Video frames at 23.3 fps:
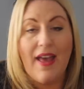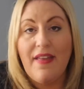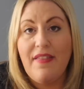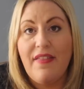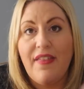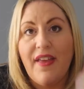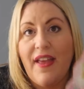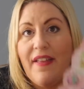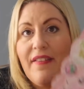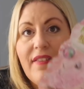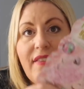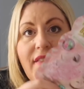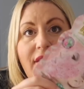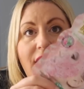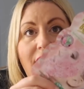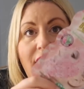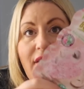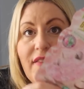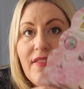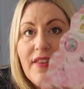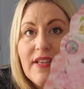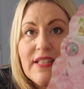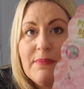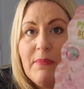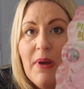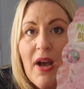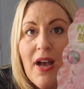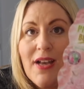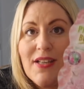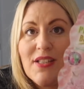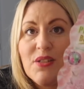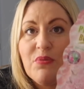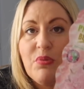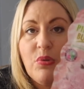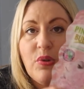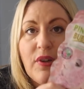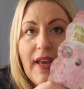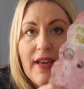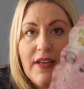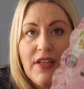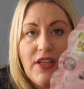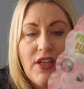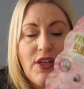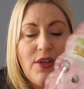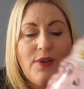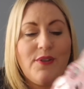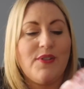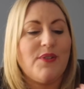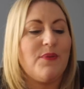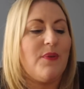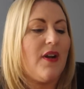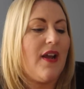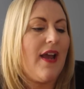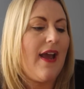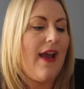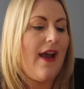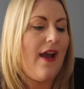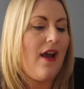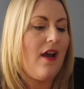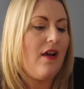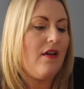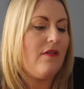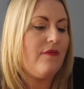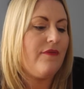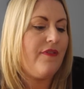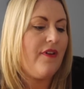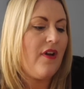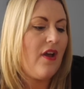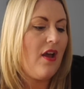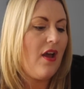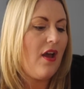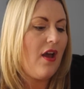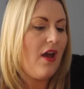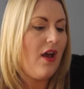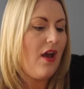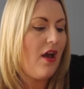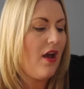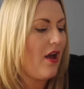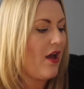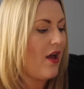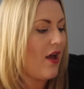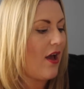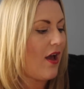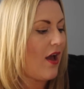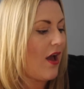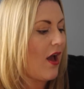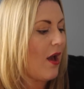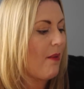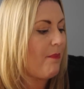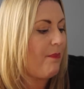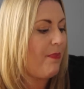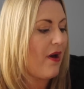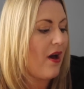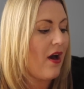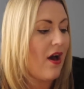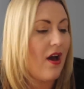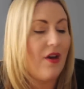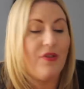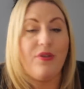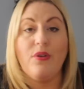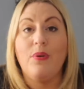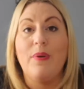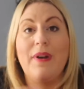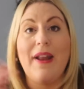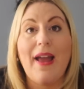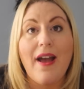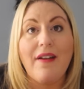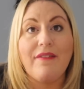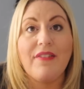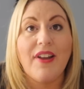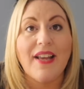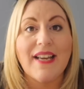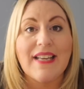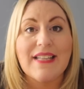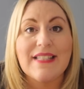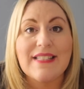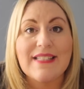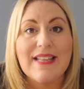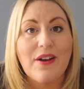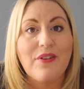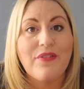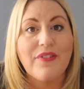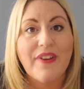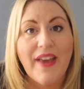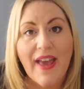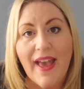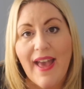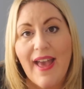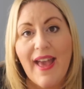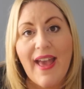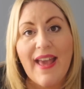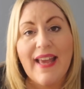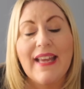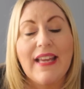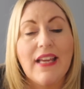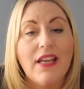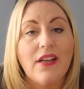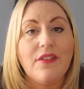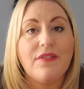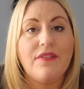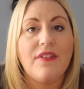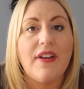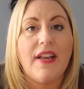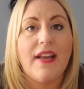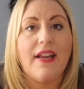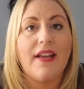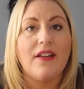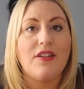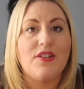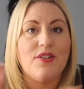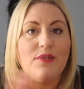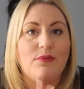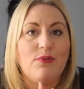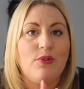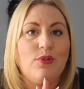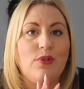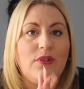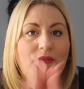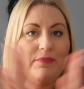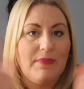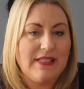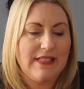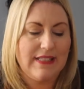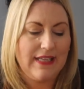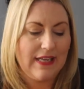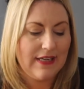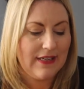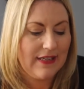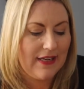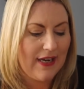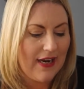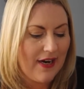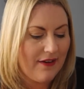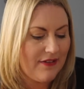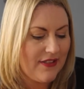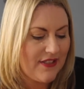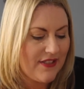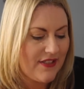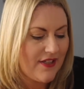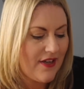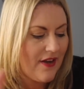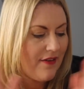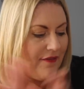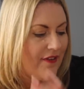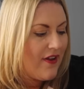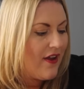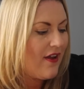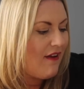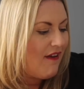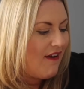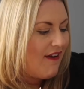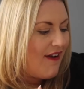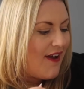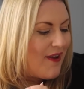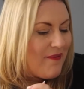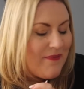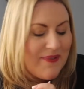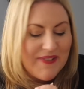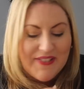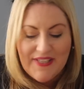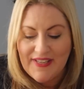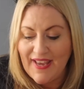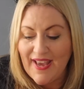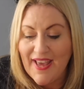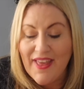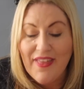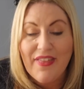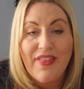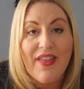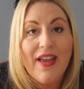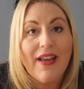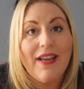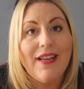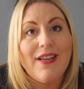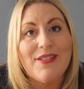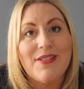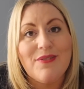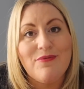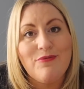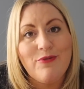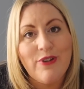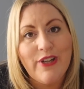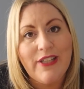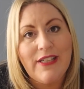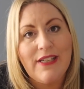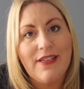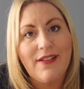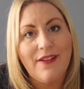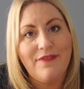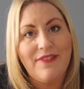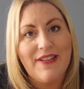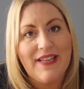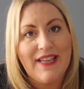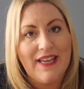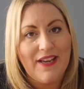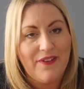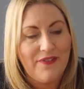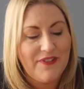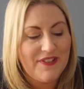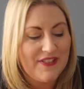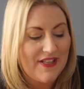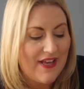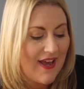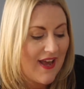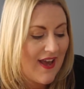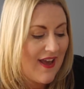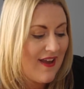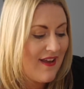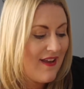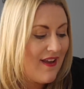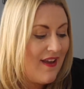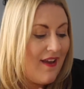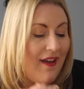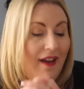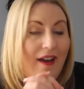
And then this mask will get used when I have a bath, or when I have like a self-care evening and do all of my skincare and stuff. So yeah, thank you, some really lovely gifts there.